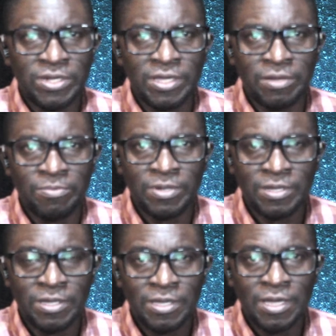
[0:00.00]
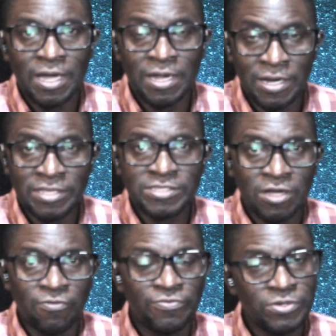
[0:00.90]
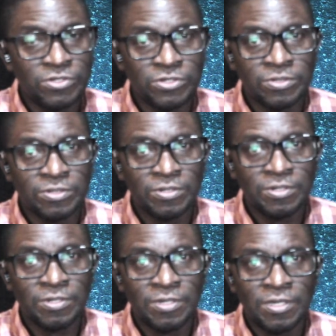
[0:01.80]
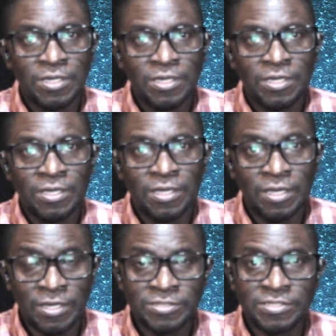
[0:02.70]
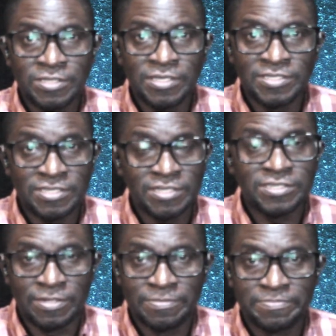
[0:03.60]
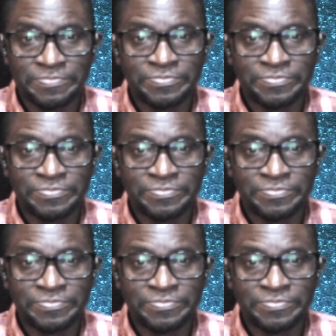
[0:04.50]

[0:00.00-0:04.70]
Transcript: in him, at least our future is certain.